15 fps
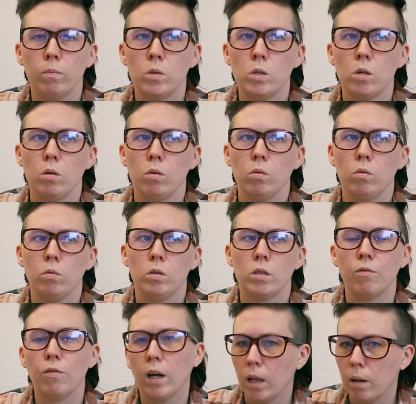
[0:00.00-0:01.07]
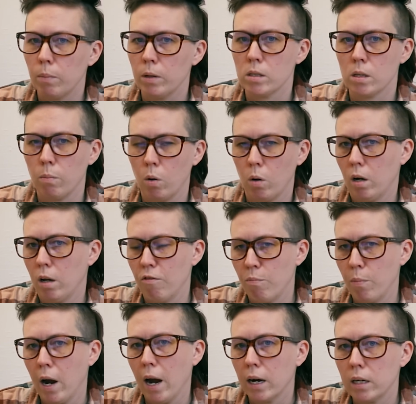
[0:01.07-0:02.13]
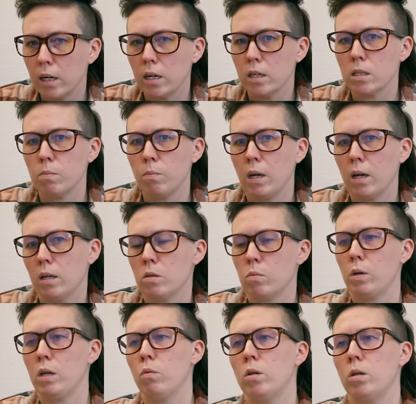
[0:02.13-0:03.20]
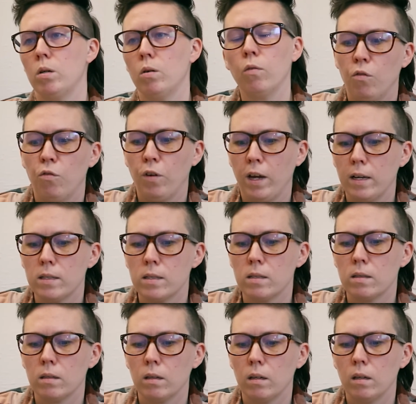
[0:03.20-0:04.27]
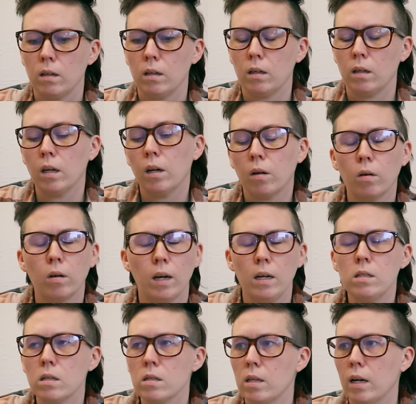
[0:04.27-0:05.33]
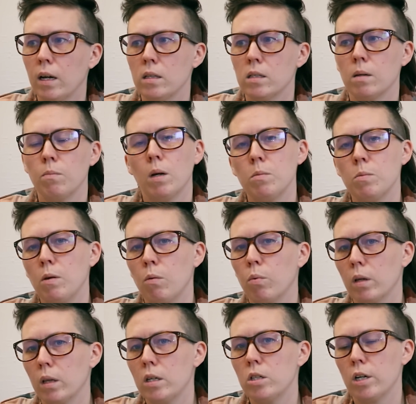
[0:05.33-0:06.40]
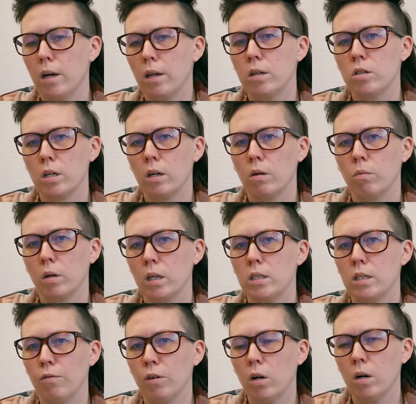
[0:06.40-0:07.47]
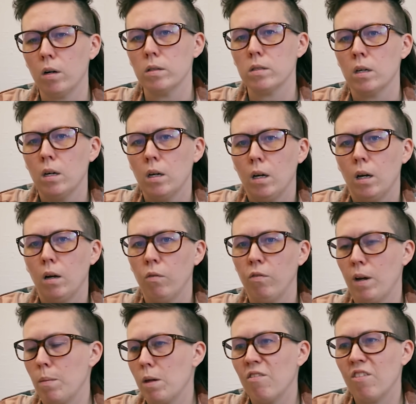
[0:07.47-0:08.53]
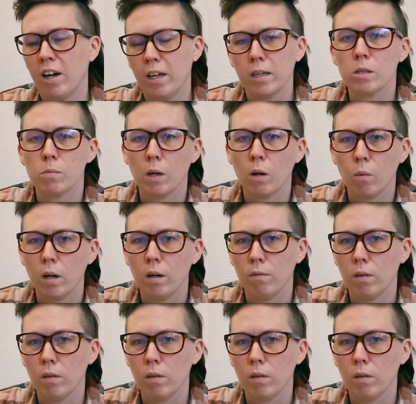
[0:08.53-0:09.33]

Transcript: to develop a supportive practice, because we do face clinical cases that can sometimes be really challenging and really difficult, family violence being one of